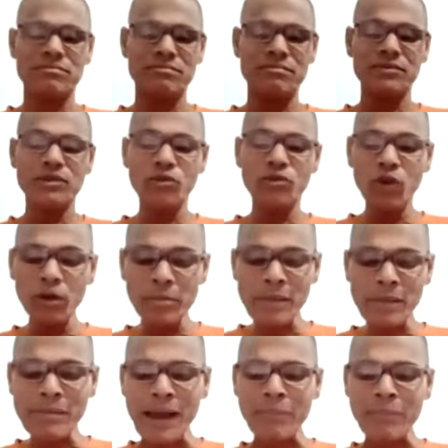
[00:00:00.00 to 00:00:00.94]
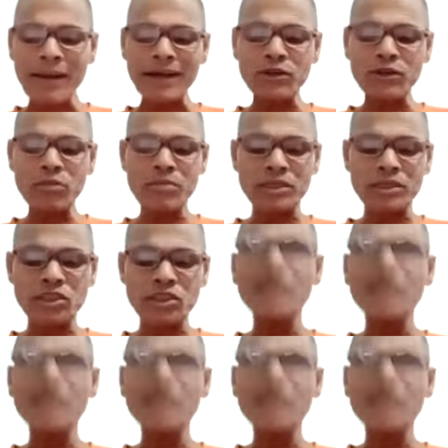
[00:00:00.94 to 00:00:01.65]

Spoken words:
Don't be blah, blah too much.